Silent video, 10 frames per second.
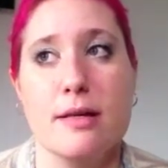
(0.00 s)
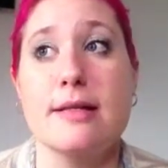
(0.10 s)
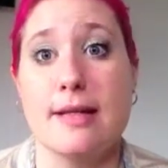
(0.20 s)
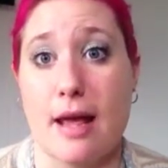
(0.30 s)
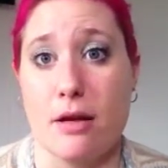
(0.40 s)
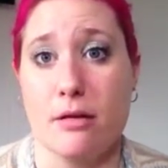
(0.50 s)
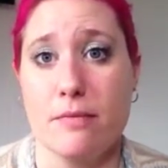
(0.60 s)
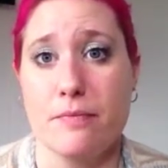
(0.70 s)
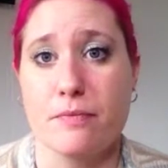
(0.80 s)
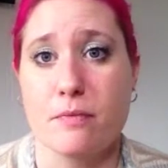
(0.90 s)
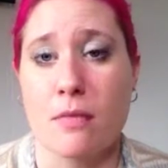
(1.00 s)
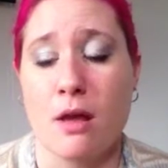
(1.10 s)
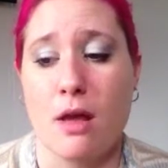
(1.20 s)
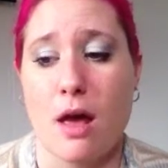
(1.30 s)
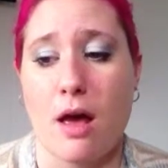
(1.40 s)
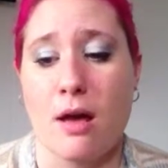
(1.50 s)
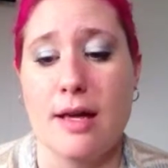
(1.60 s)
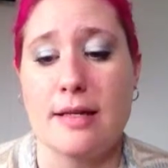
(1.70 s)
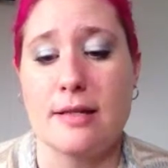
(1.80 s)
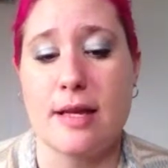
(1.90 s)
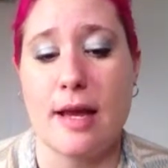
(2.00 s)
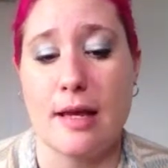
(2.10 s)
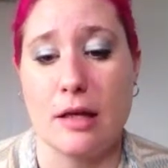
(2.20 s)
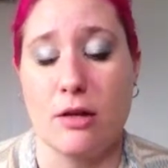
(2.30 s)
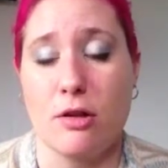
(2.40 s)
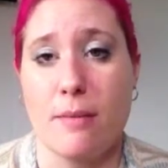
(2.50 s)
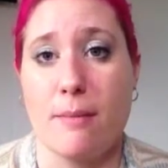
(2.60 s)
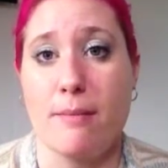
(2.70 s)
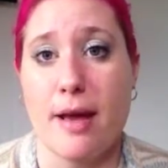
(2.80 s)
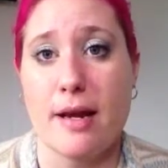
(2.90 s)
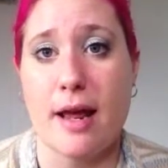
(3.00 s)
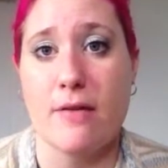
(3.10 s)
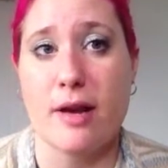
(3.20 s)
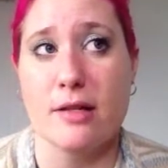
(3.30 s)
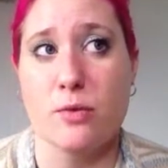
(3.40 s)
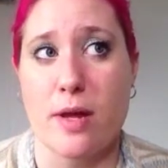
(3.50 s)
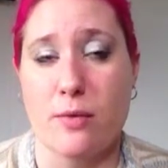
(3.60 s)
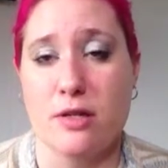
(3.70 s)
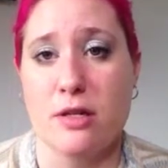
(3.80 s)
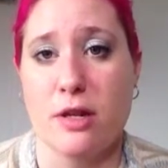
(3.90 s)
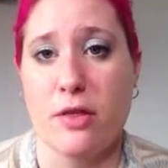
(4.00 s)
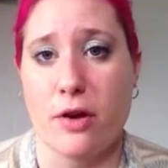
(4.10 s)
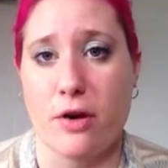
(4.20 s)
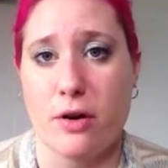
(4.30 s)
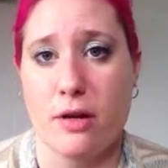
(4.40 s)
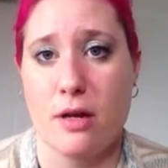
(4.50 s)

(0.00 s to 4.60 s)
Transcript: sale until Monday of next week, which is the 3rd.